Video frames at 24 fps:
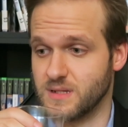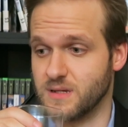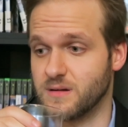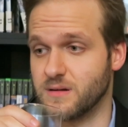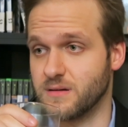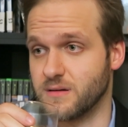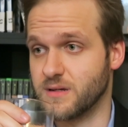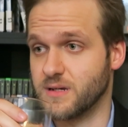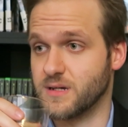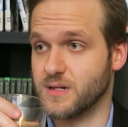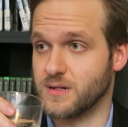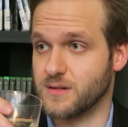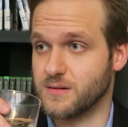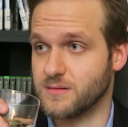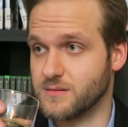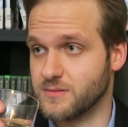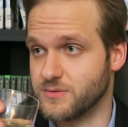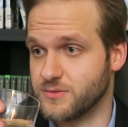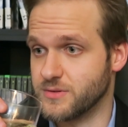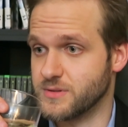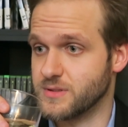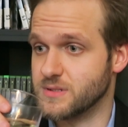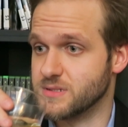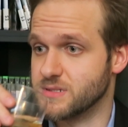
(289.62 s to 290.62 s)
I don't care,
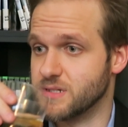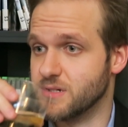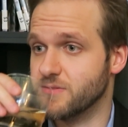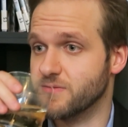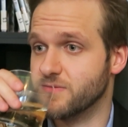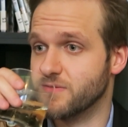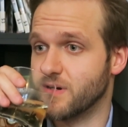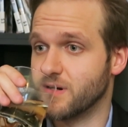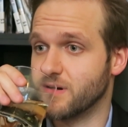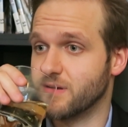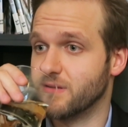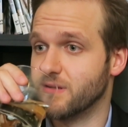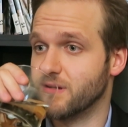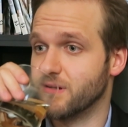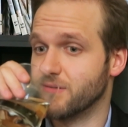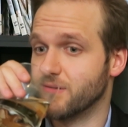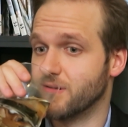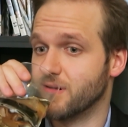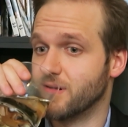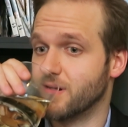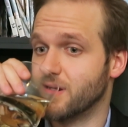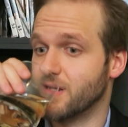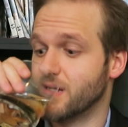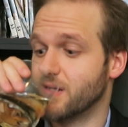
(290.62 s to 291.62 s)
I'll drink this whole fucking thing
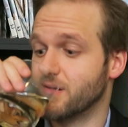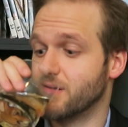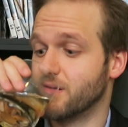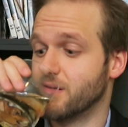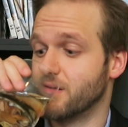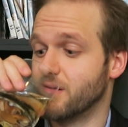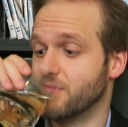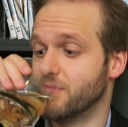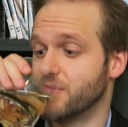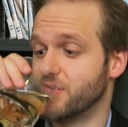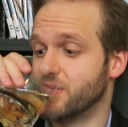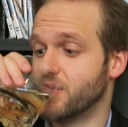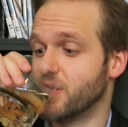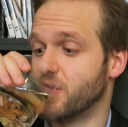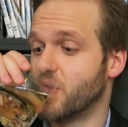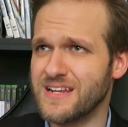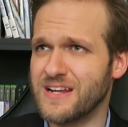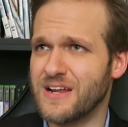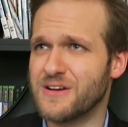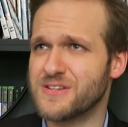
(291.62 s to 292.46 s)
right now, I don't give a shit.